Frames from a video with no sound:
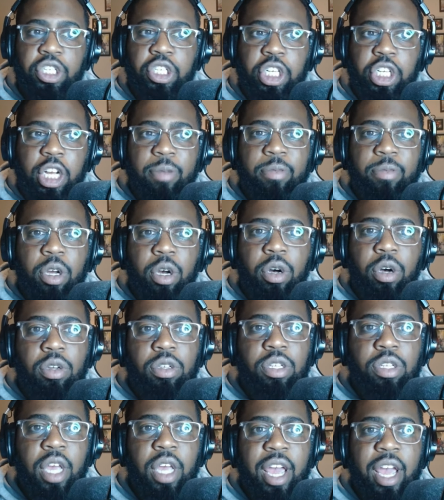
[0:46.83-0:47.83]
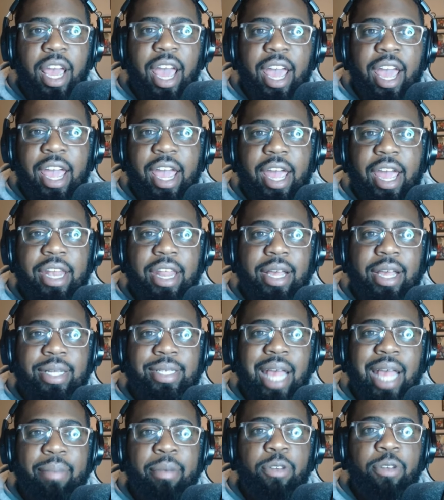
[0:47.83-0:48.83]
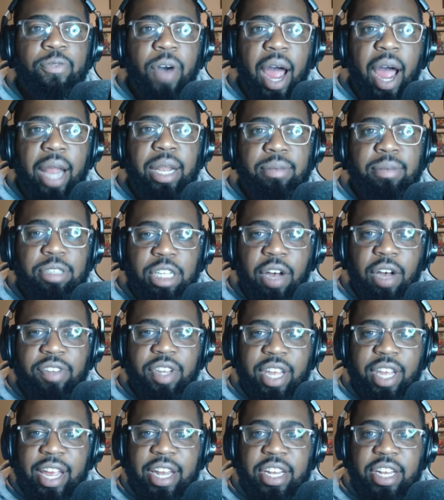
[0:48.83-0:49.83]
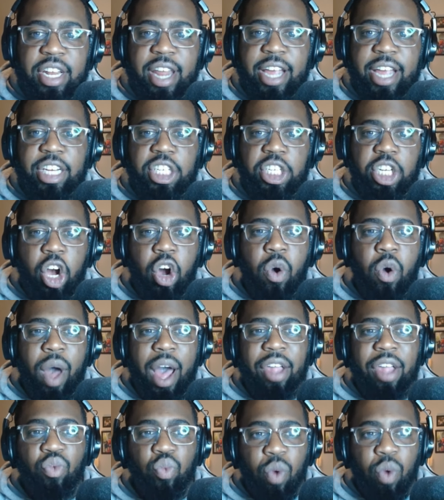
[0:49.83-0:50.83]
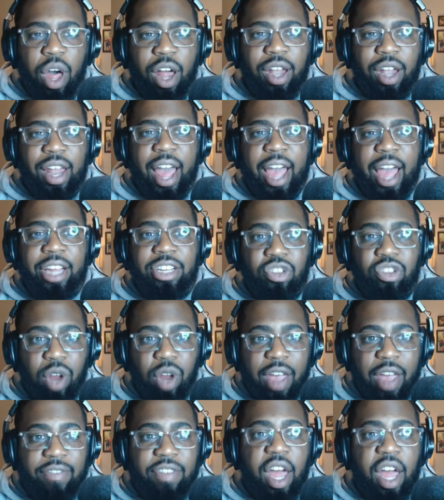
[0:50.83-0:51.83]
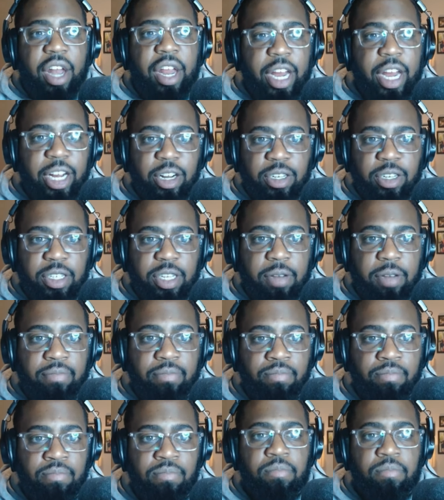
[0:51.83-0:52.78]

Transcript: Jim Knowles and Nick Saban find themselves in today's show, as well as TreVeyon Henderson,